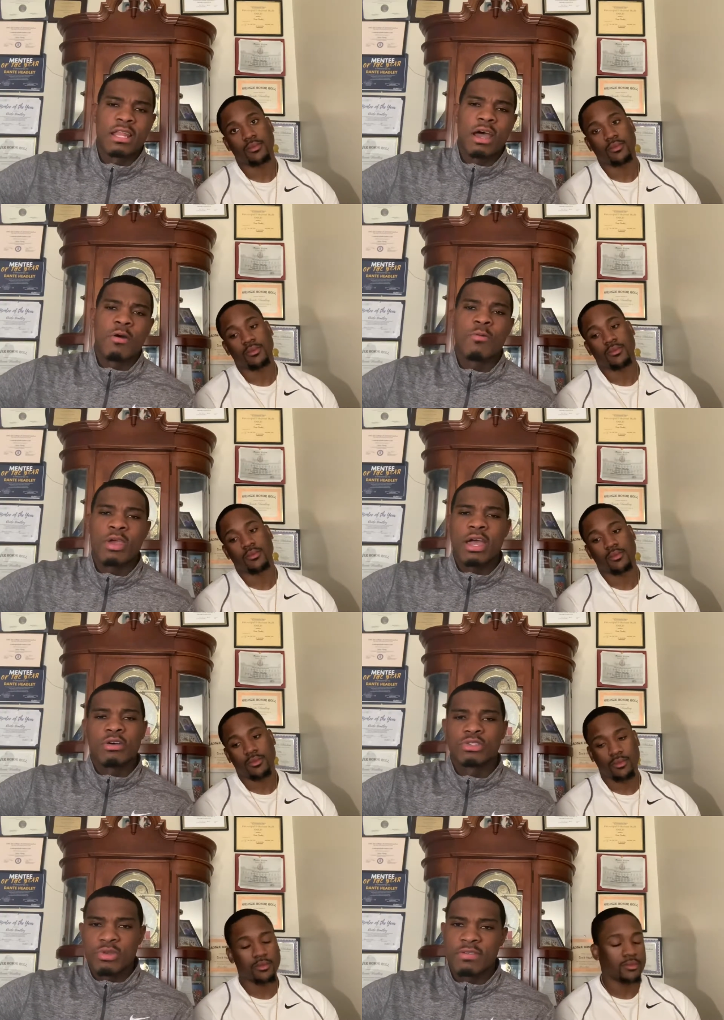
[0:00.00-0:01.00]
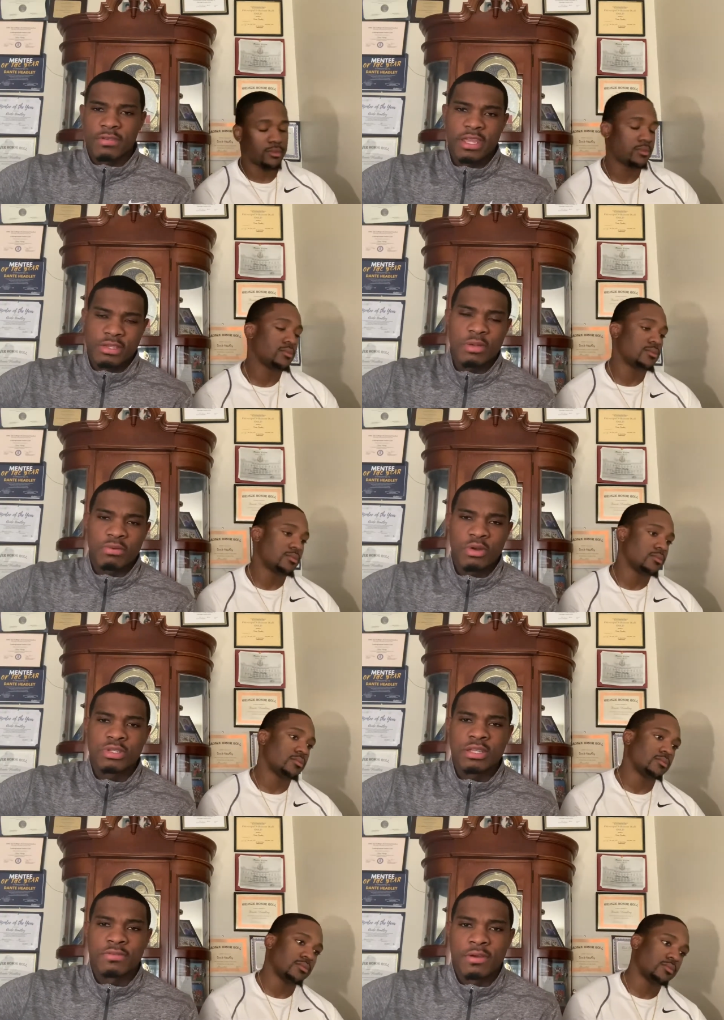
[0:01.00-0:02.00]
Speaker 1: Find out where else you can get your
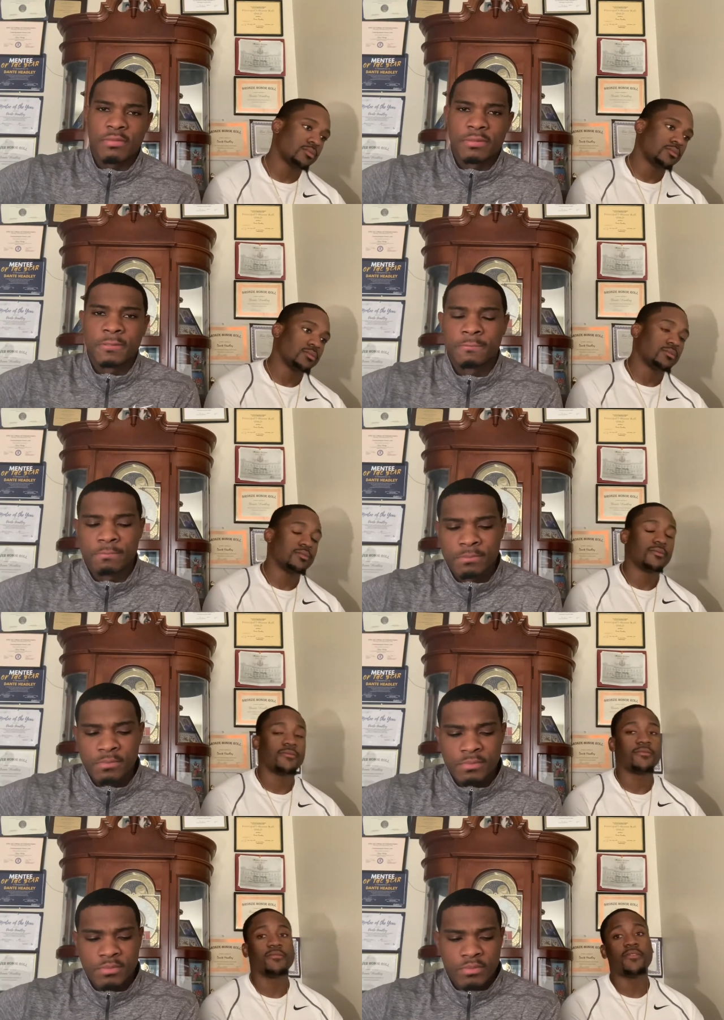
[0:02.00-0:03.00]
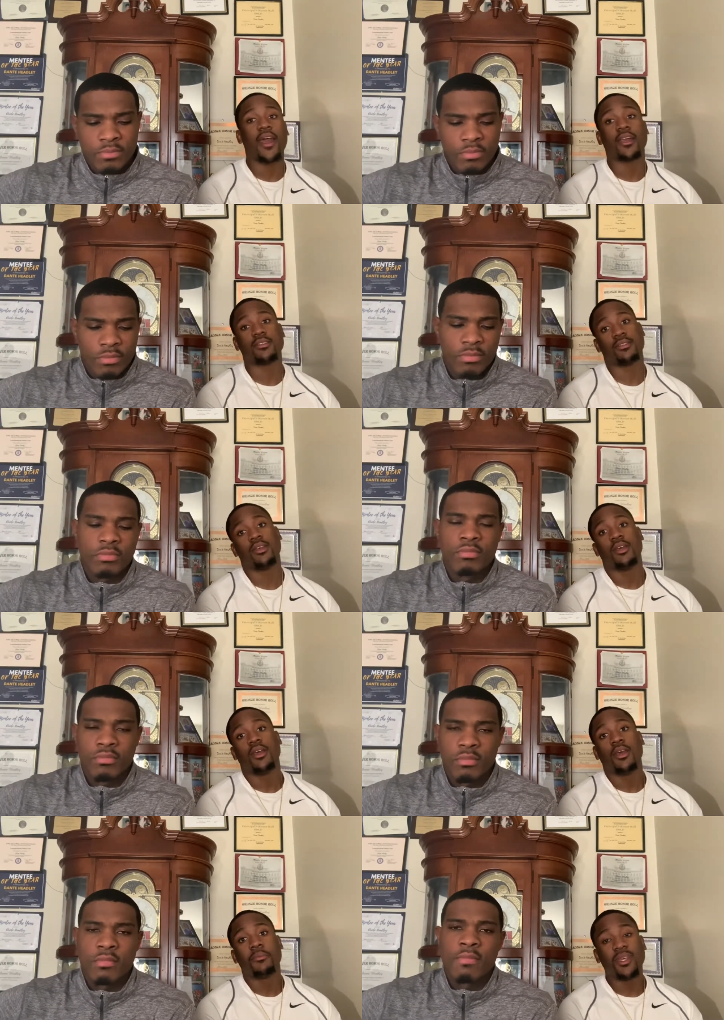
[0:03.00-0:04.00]
protein from. Facts.
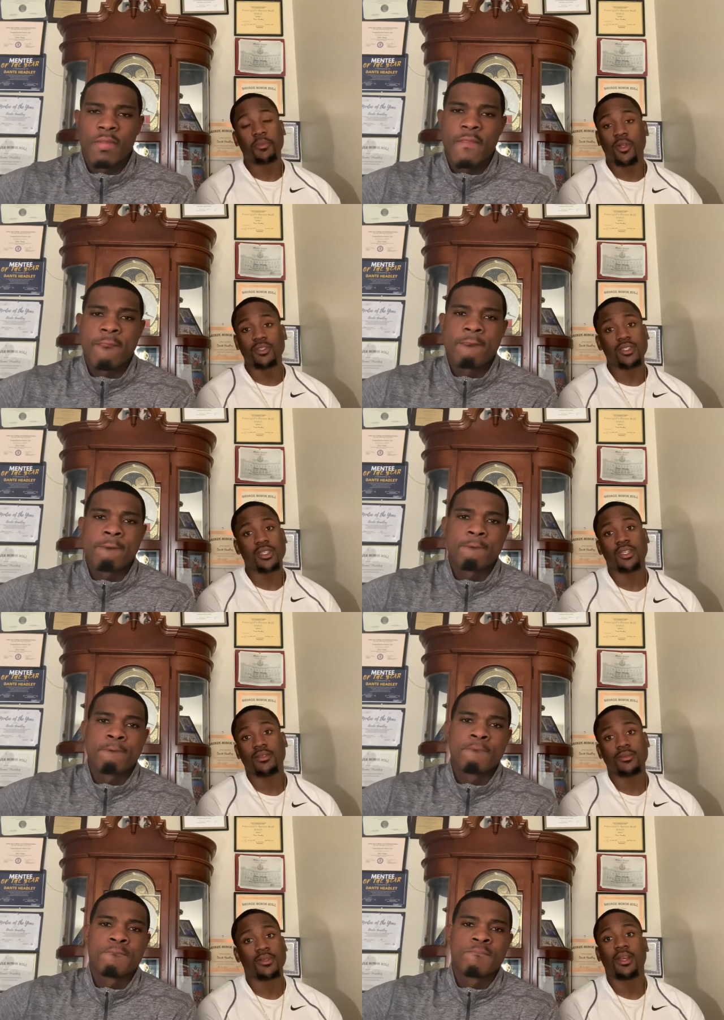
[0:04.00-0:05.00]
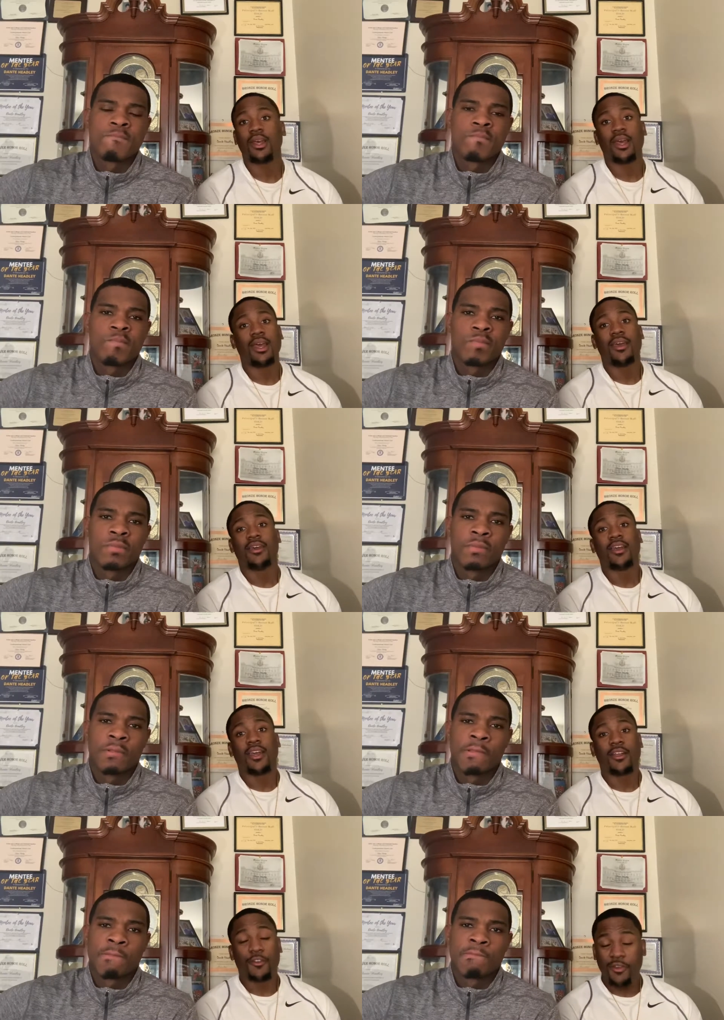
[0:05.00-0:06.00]
Me personally,
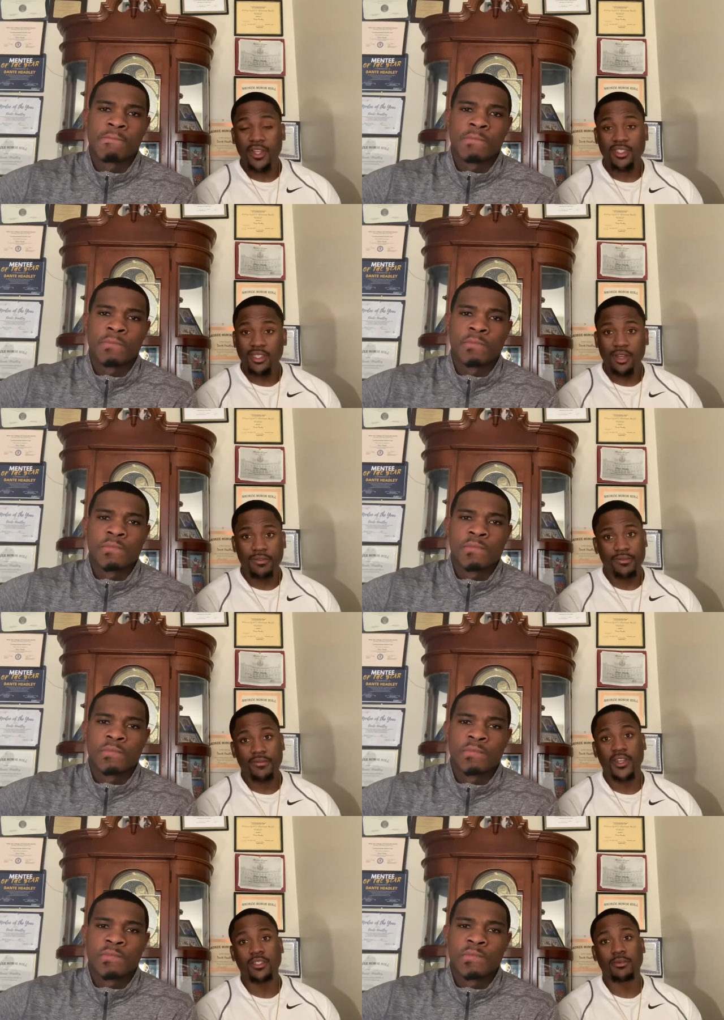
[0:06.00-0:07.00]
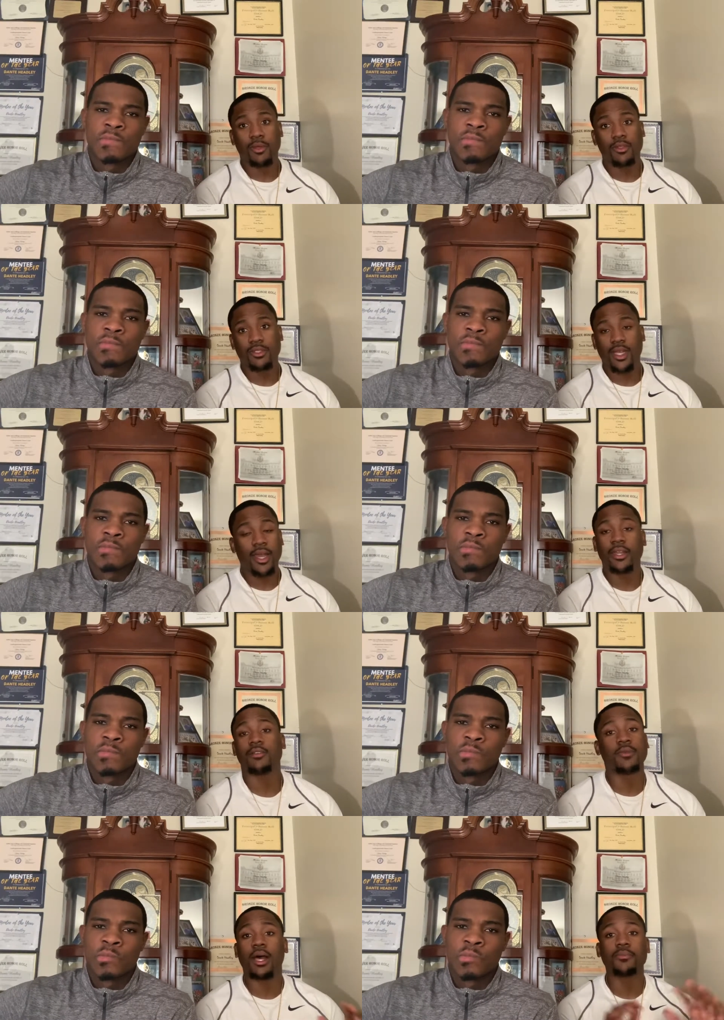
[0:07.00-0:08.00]
Speaker 2: green stuff, vegetables, I
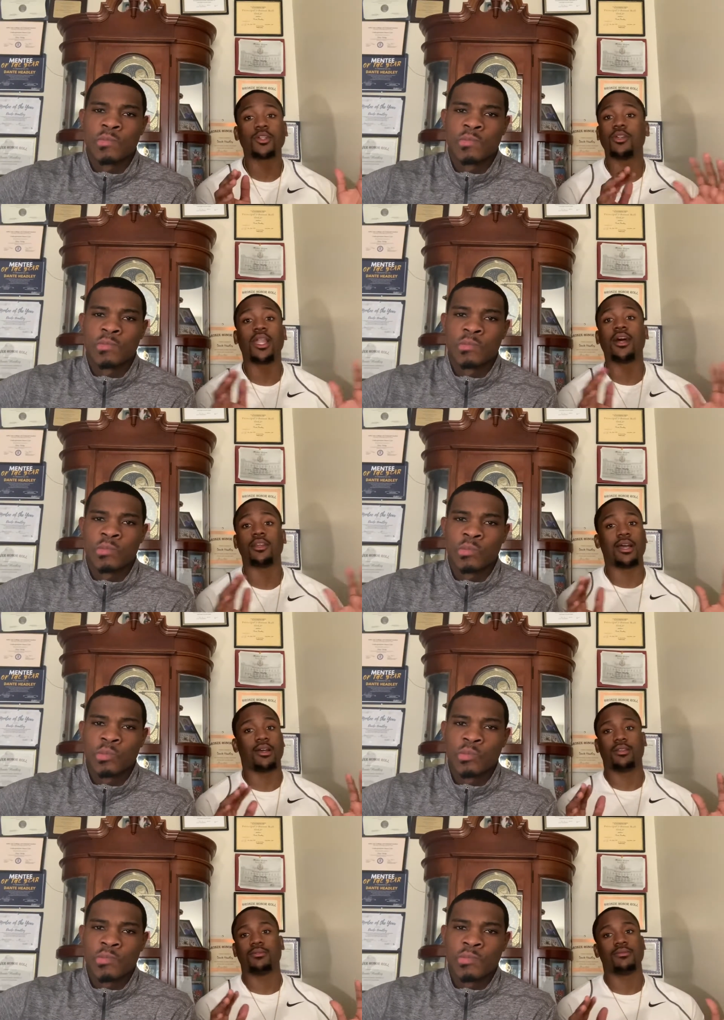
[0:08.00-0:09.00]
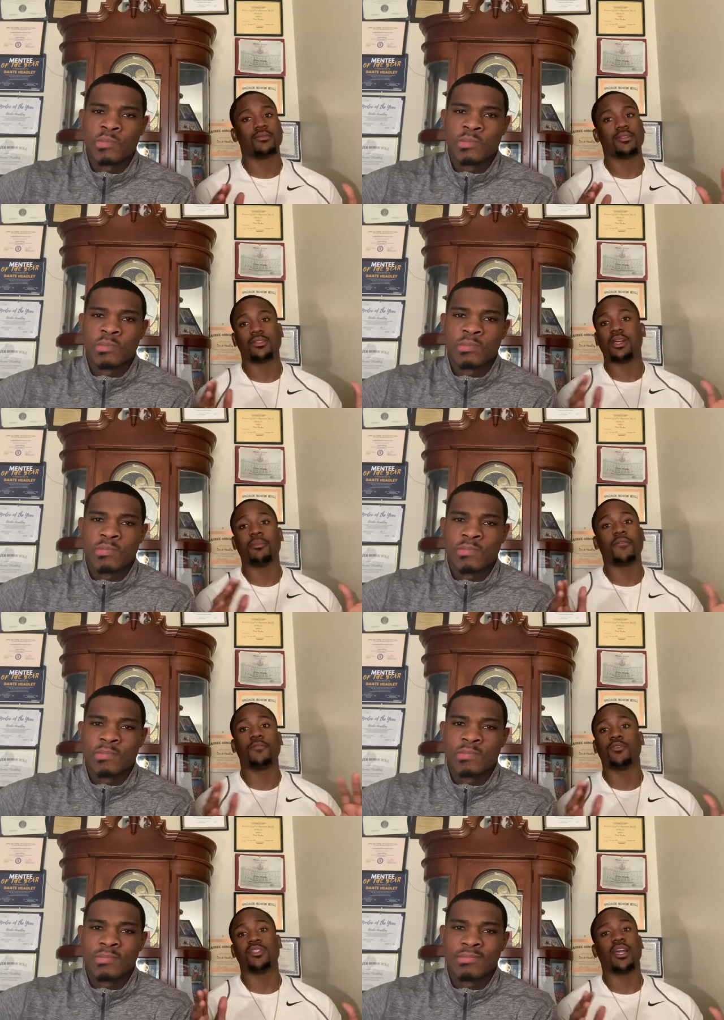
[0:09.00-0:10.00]
ain't I'm not gonna lie to y'all. It's not my
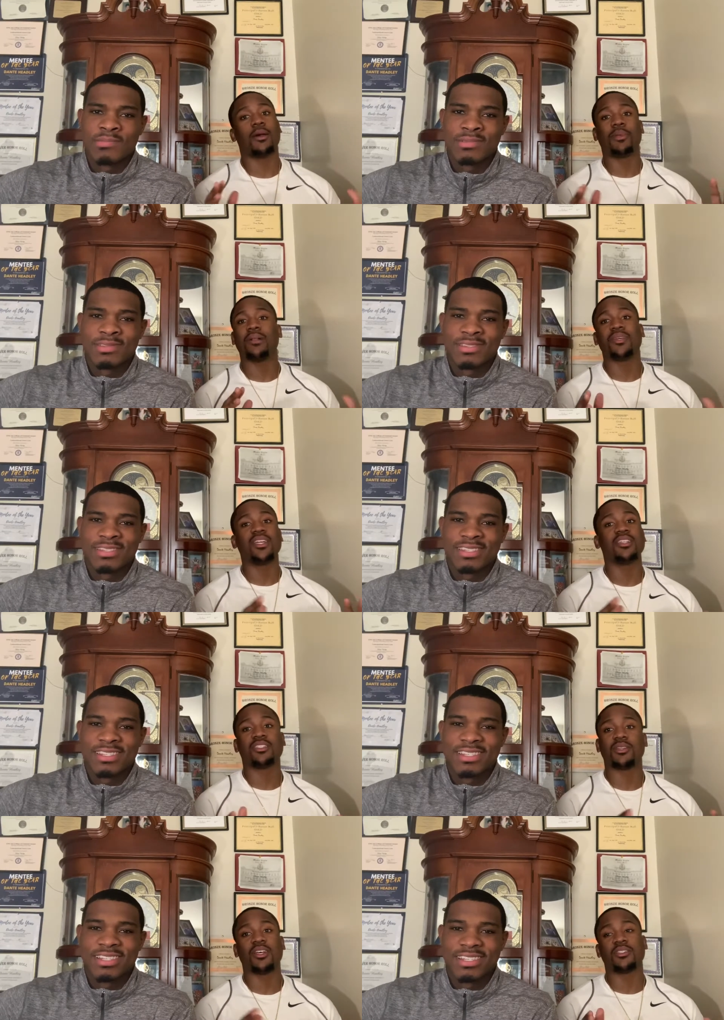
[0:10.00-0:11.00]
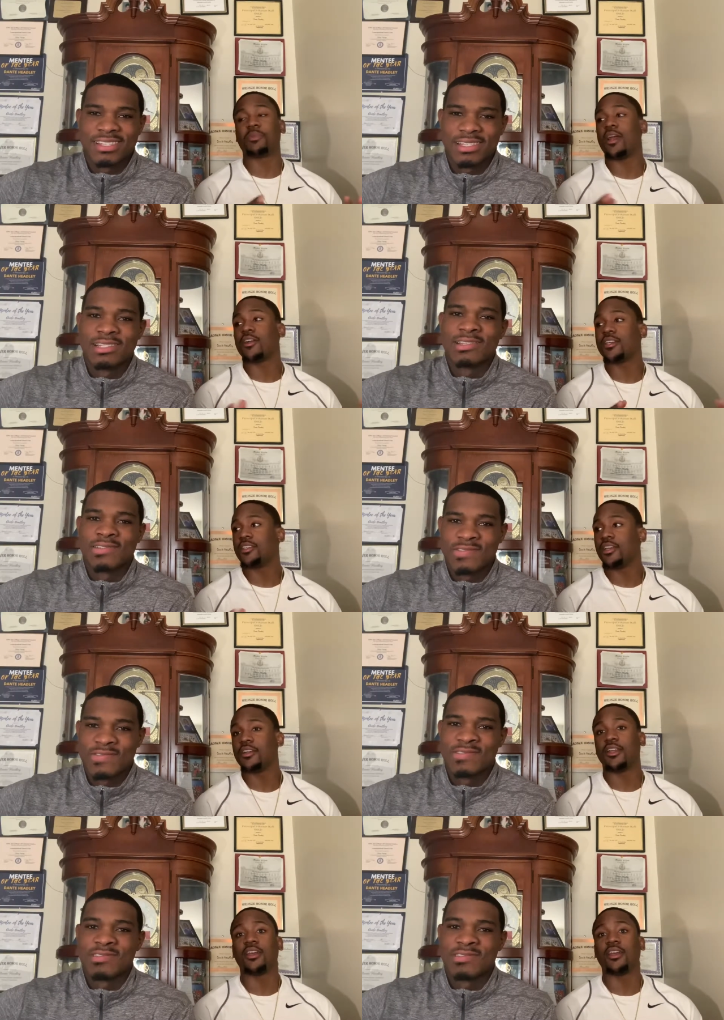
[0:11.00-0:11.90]
forte. I probably eat asparagus here and